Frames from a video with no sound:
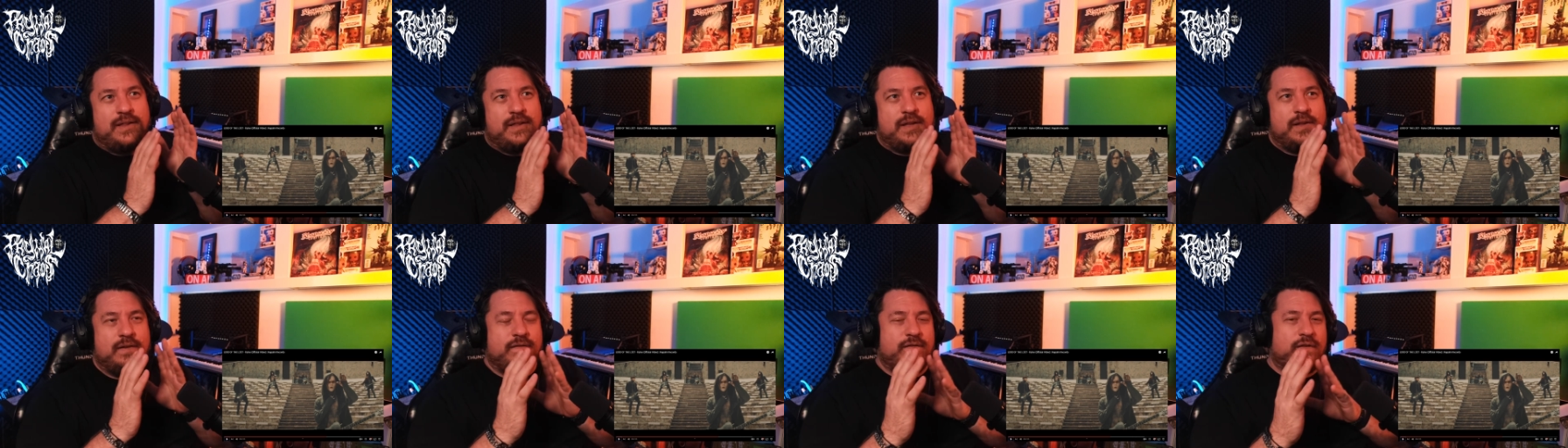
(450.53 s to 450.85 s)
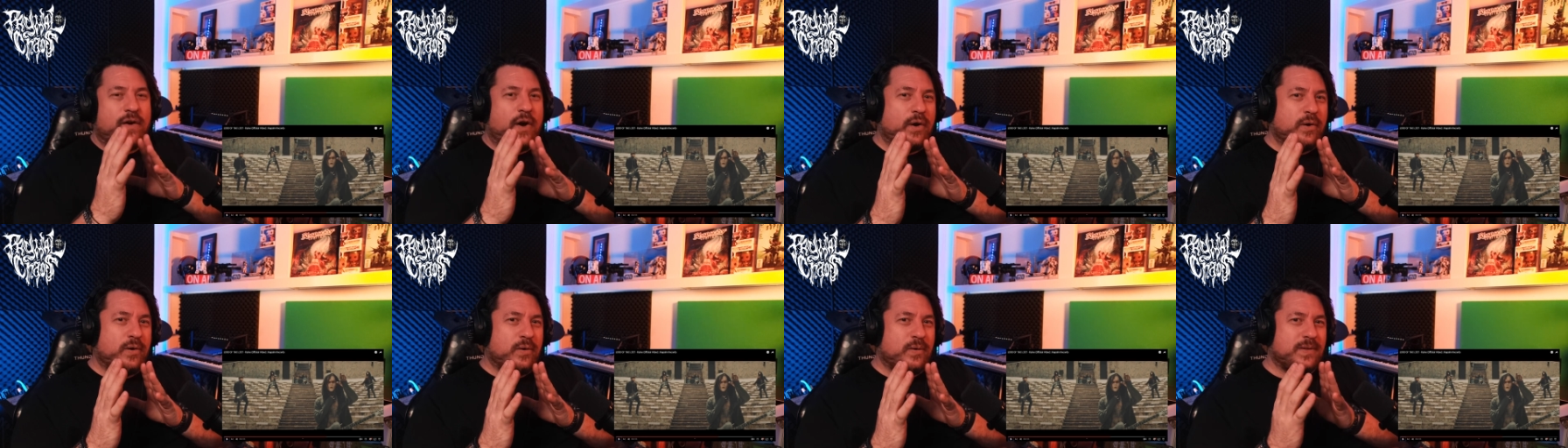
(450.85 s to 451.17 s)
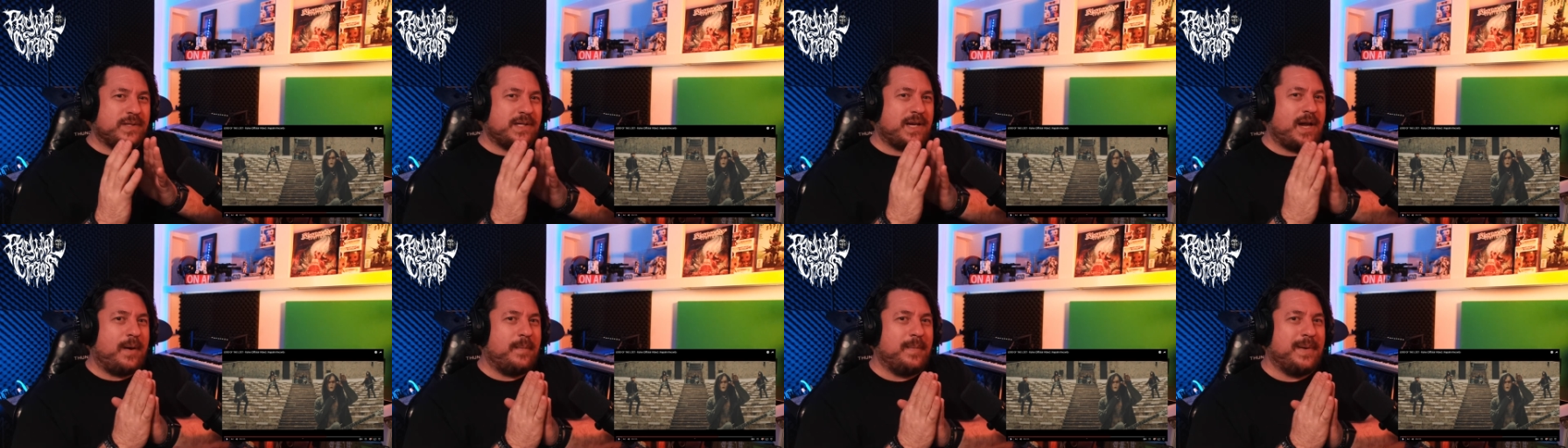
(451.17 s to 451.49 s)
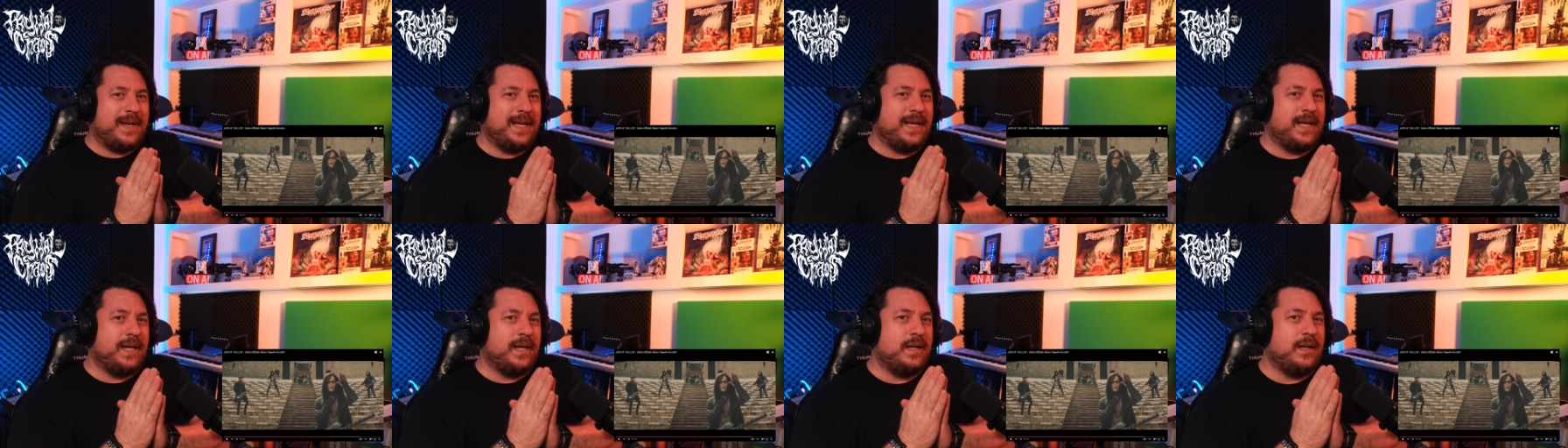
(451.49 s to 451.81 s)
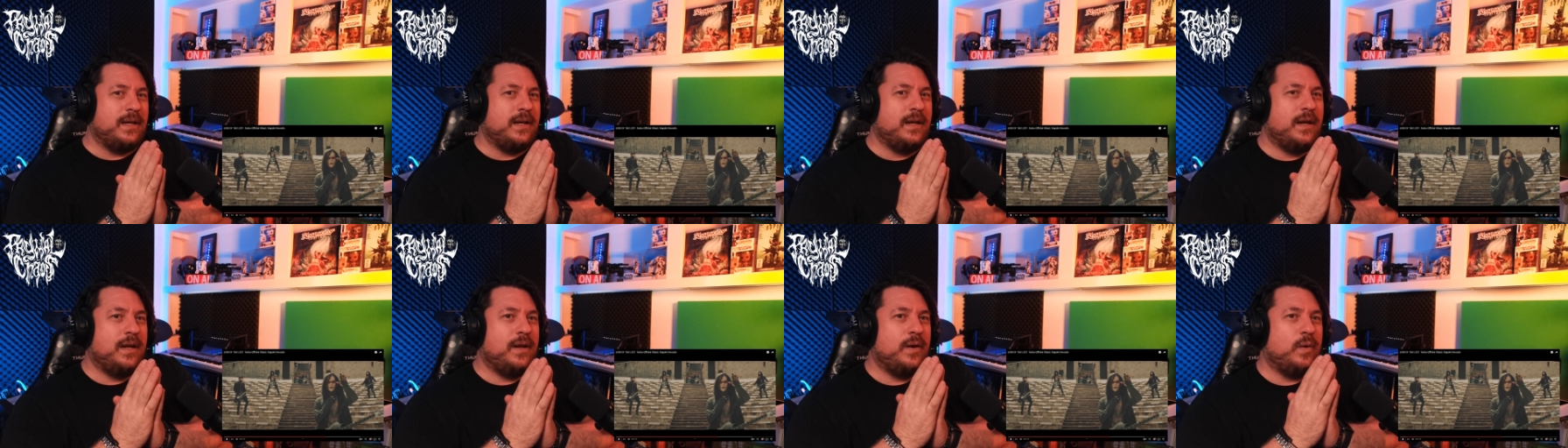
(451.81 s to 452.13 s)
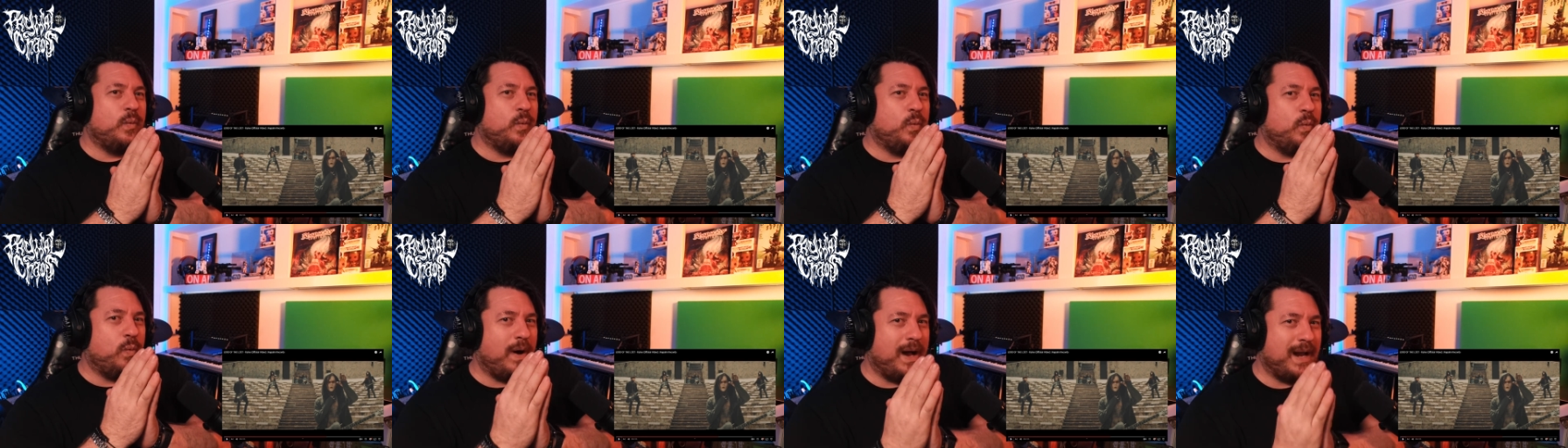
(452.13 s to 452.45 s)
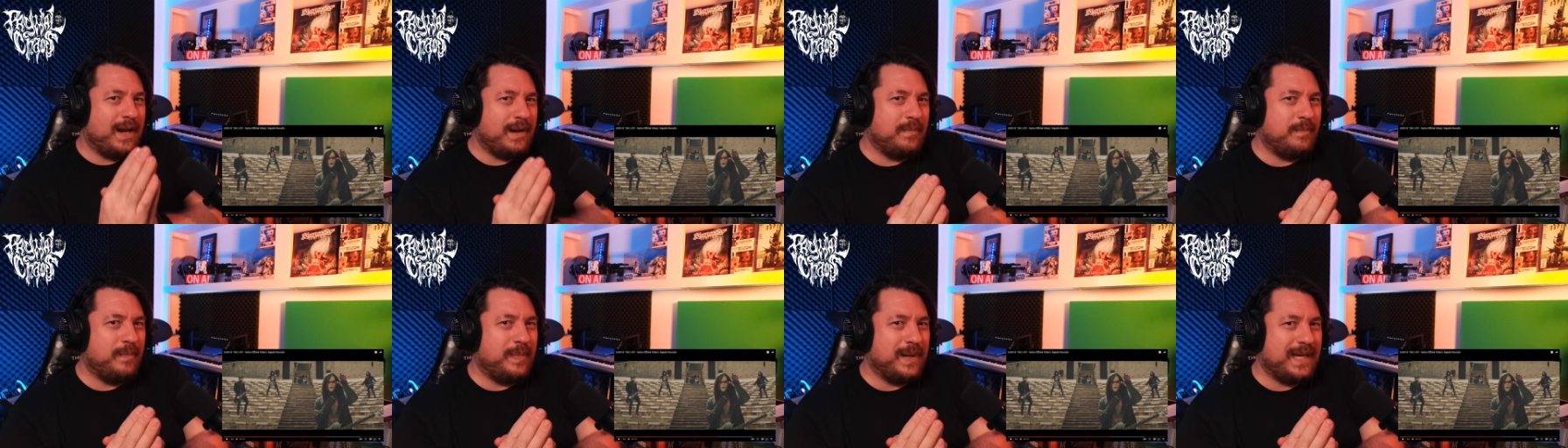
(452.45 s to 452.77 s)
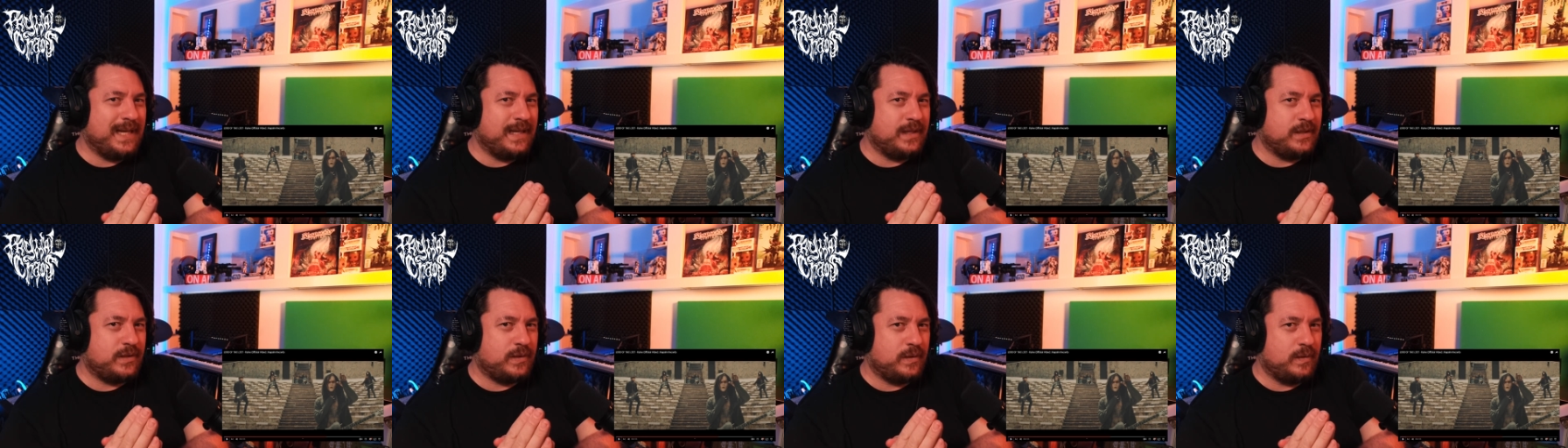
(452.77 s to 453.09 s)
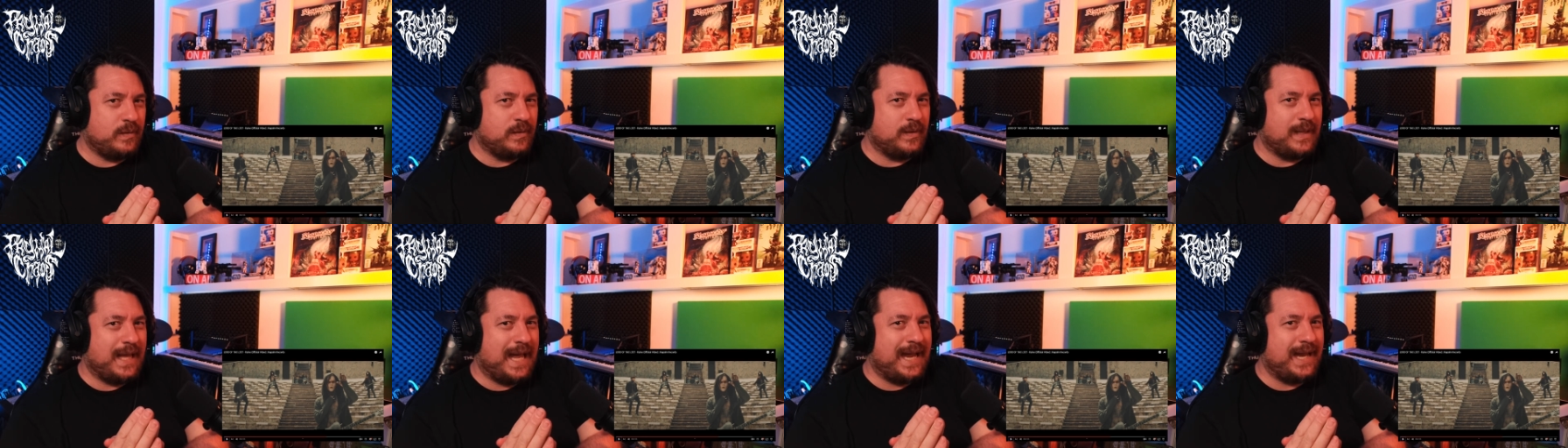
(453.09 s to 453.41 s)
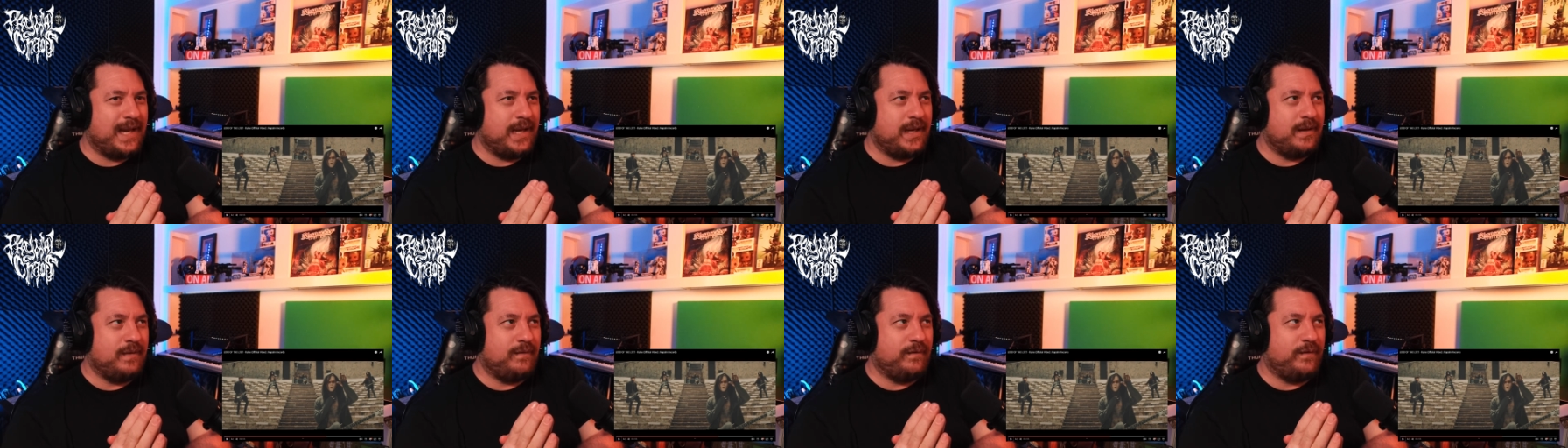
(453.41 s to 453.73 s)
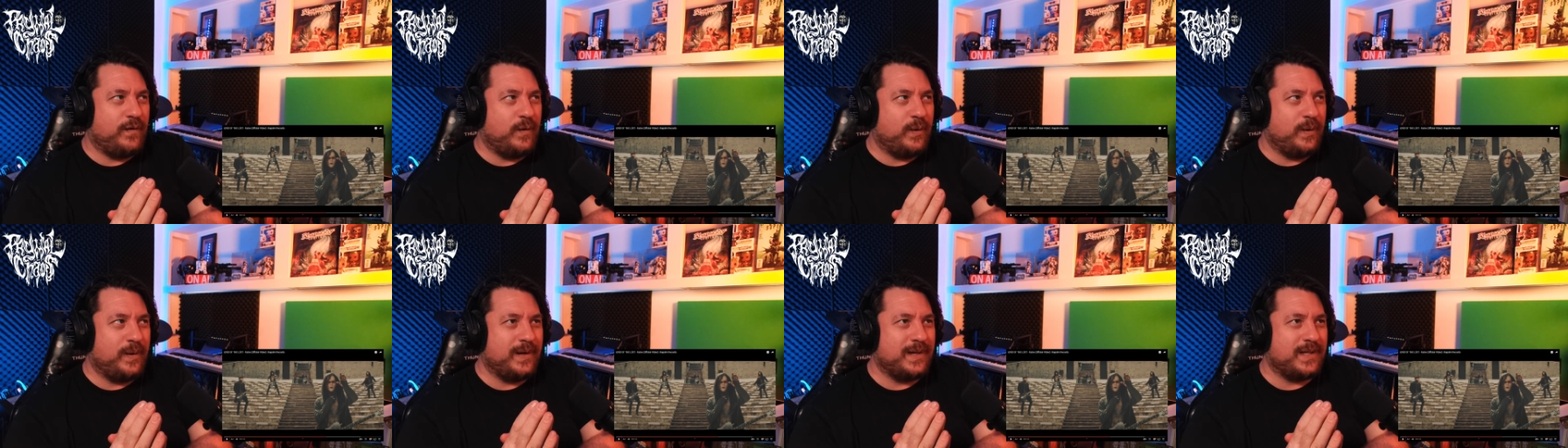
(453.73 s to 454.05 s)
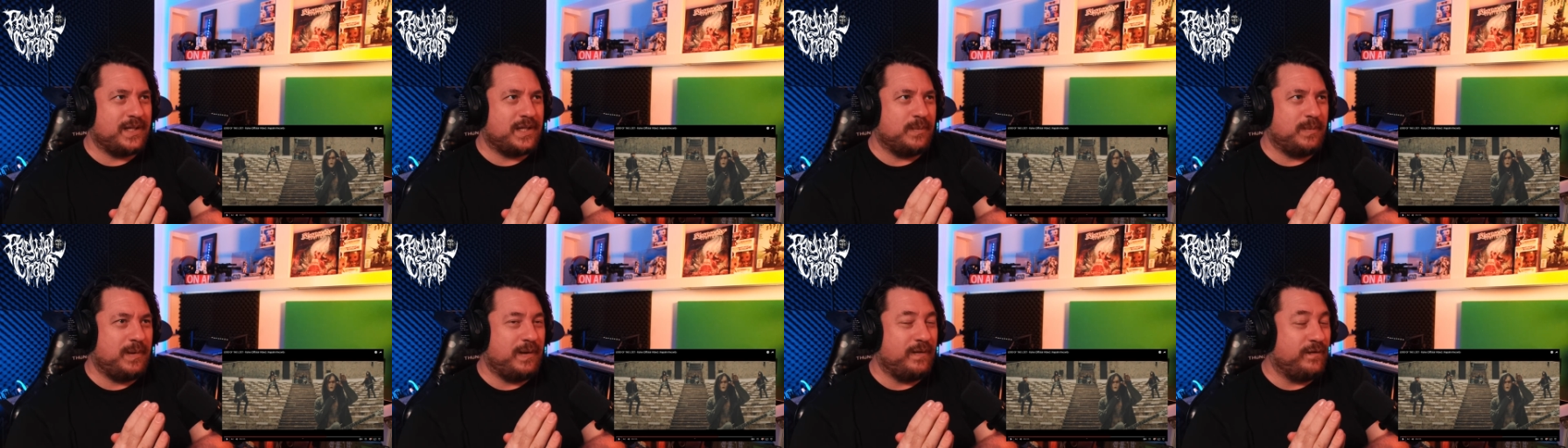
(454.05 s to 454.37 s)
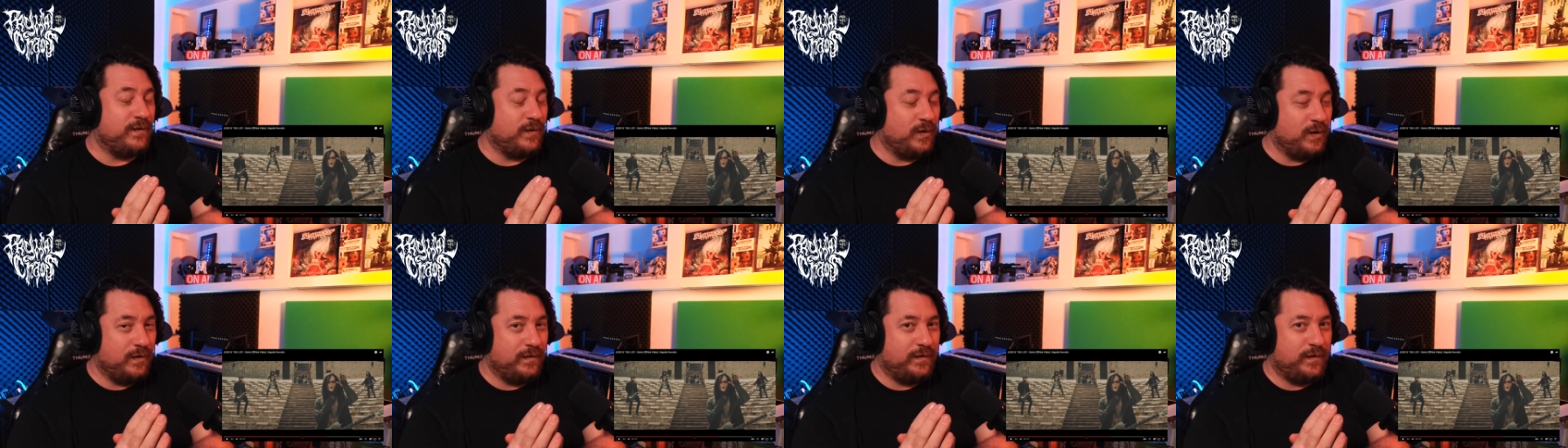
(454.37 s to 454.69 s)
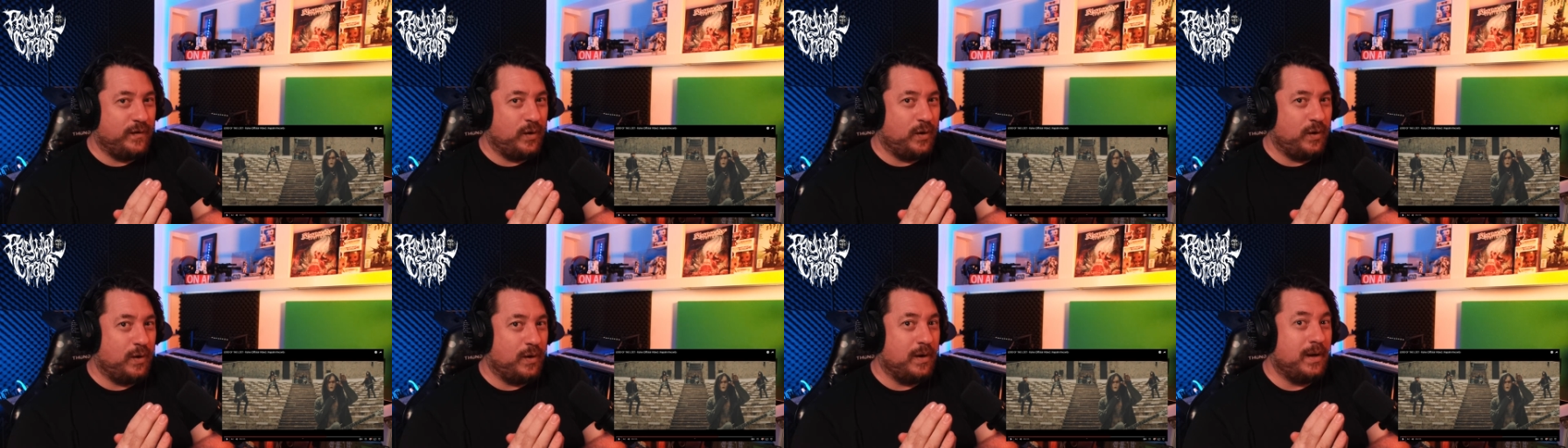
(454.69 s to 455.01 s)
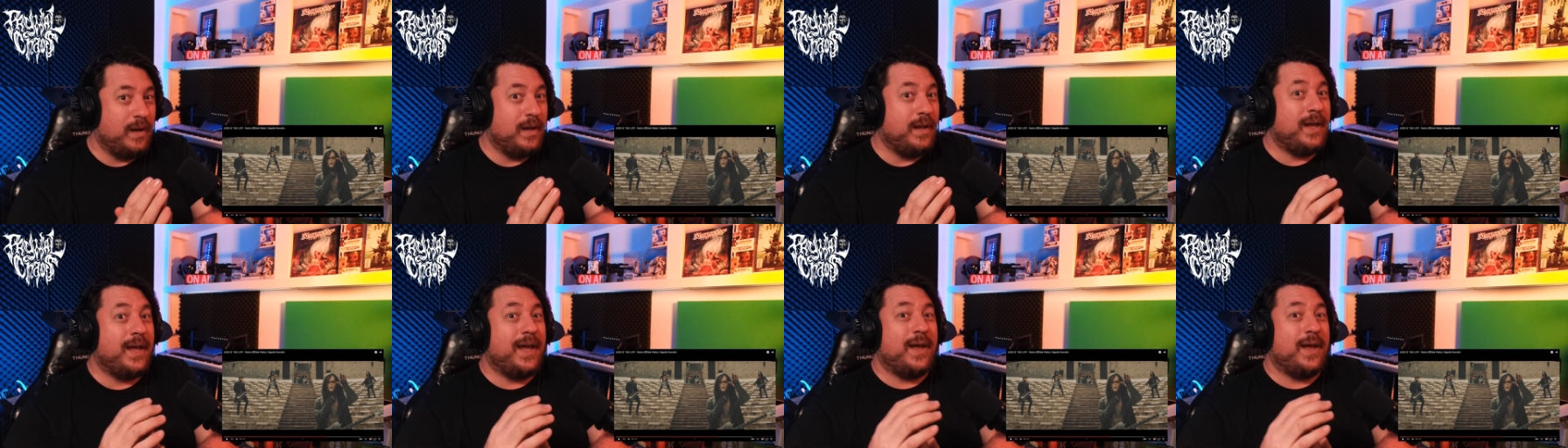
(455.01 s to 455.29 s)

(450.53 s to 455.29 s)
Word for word: the vocals coming in one beat too late for it to be four four